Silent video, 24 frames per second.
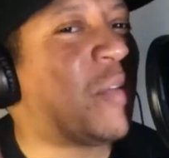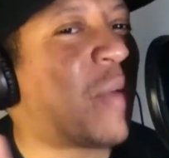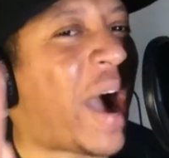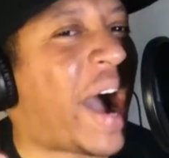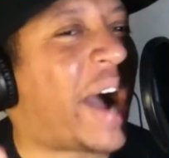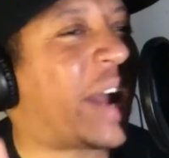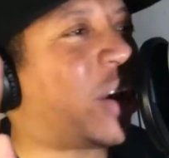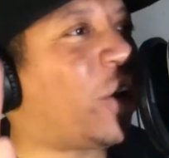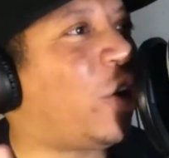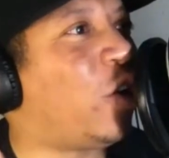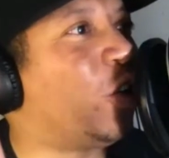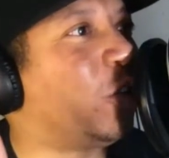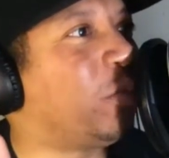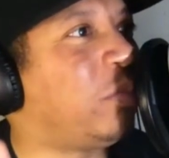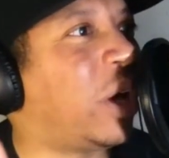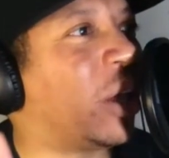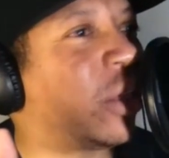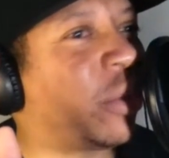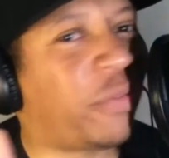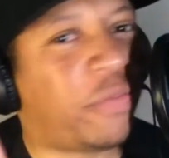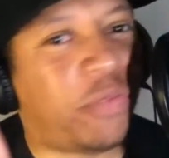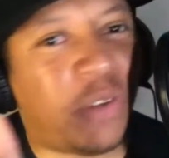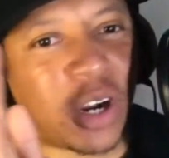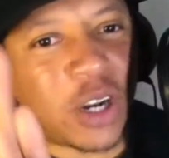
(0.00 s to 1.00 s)
why the old
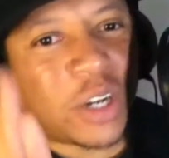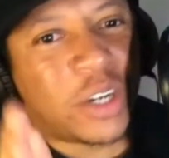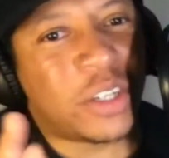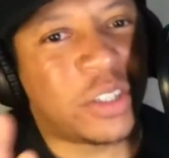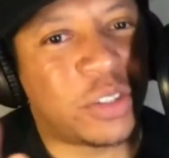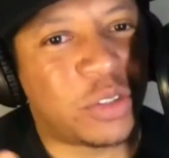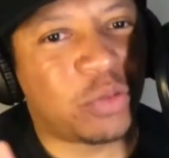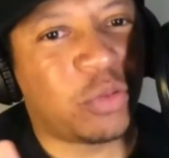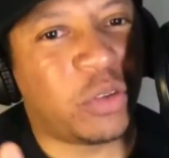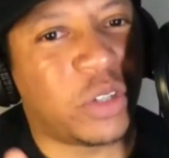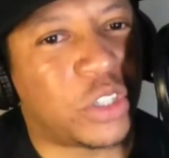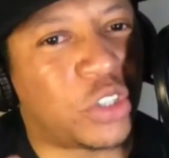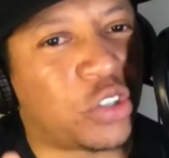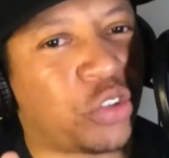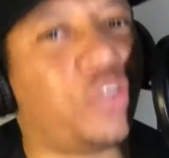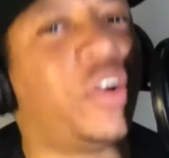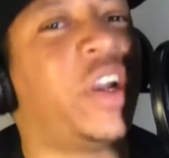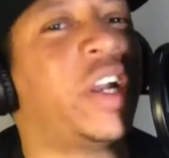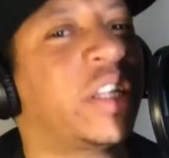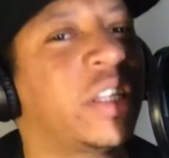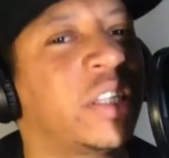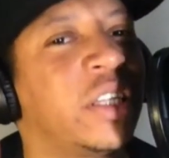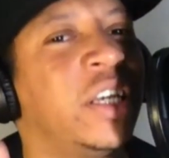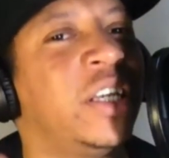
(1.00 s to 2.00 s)
motherfuckers were
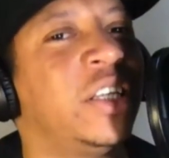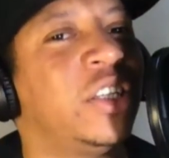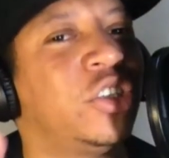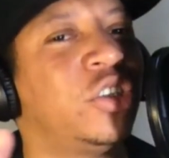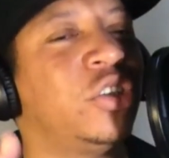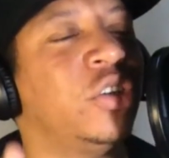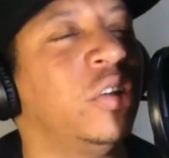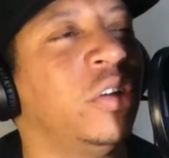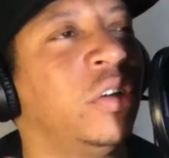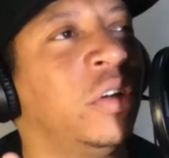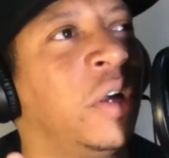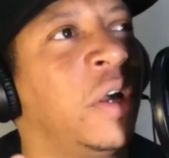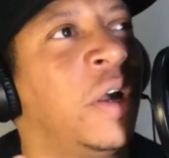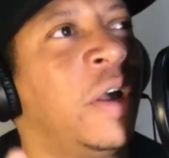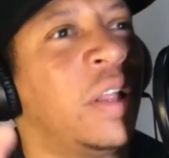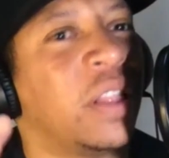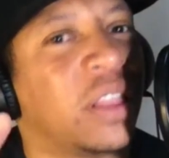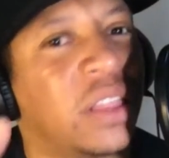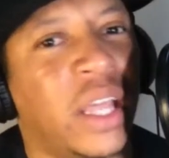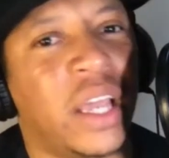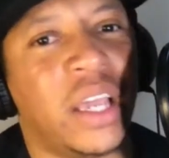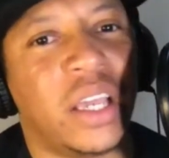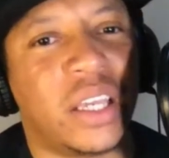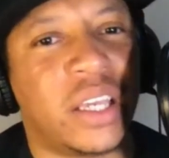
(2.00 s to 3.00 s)
tricked into
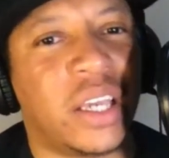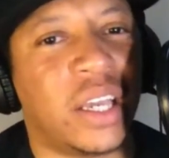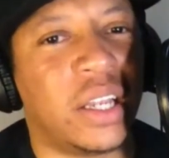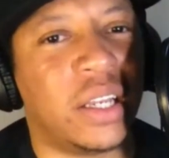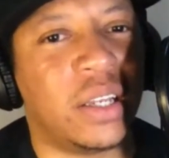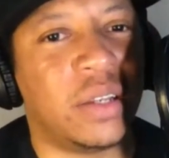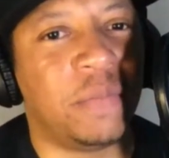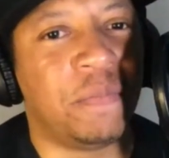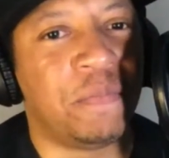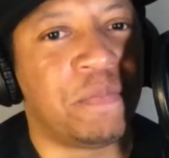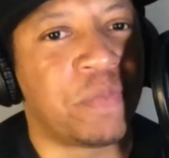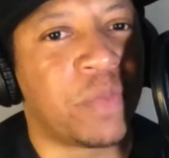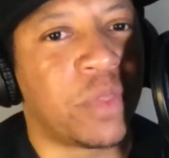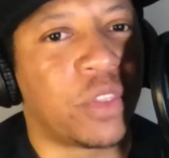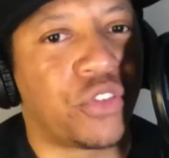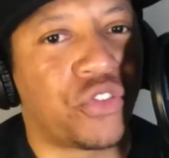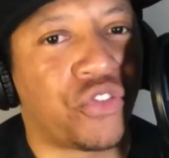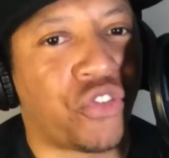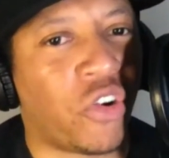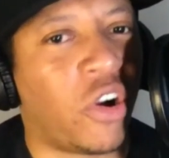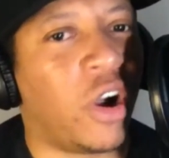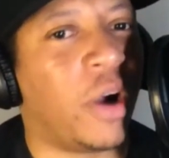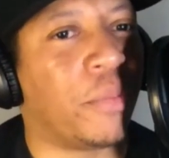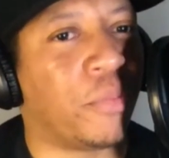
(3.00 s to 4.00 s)
thinking
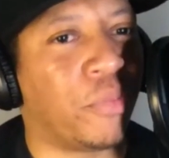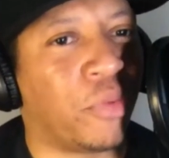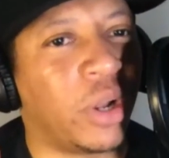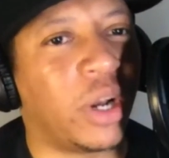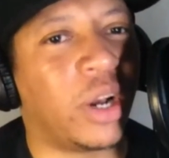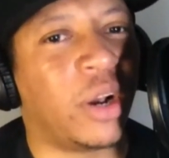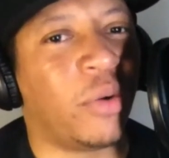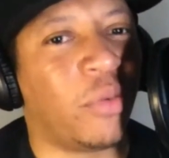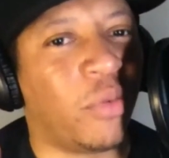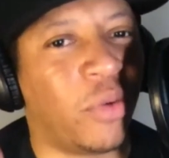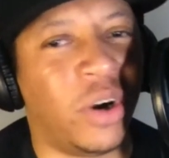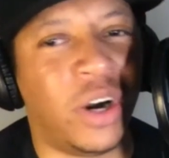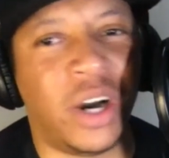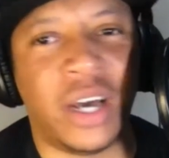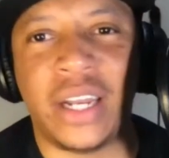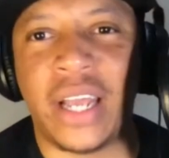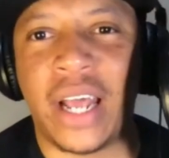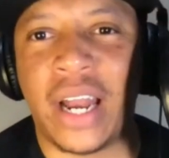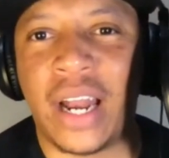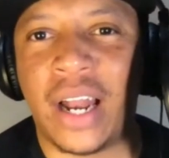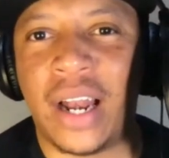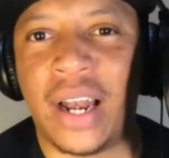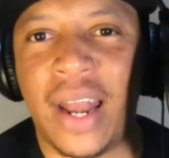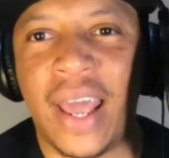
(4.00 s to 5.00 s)
Trump really won
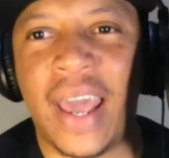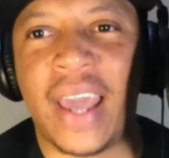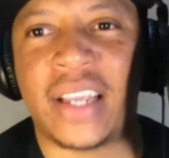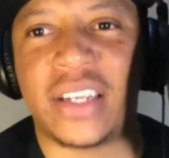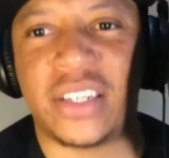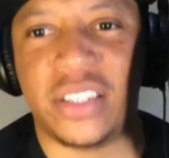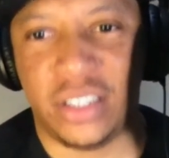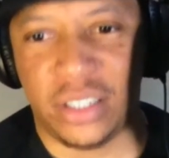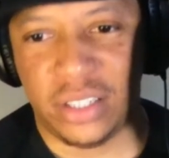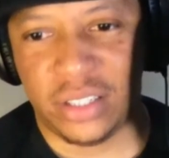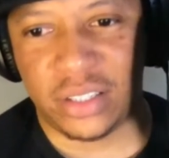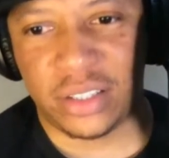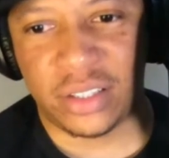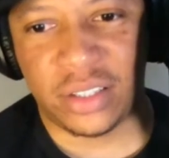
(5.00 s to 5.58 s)
an election.